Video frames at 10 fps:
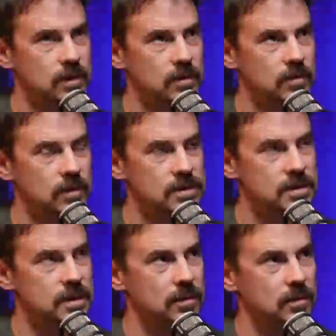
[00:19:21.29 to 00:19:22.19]

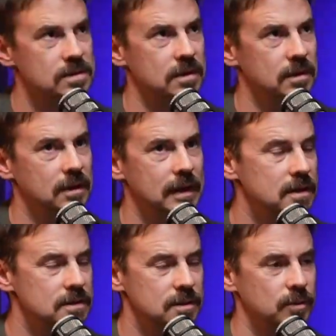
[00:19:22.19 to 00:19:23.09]
what's the
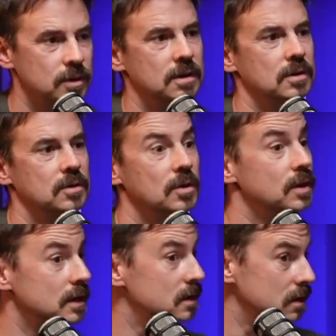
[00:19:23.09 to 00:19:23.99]
latest someone could
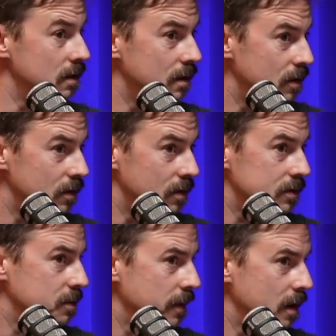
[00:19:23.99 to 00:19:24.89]
look into
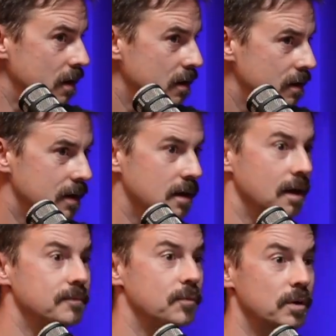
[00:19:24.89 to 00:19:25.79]
long-term care? Like
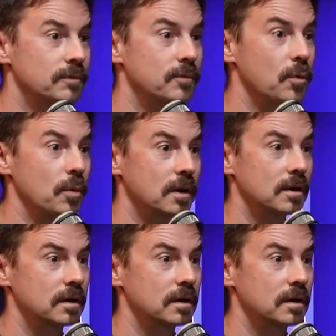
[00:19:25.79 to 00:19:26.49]
I'm 44.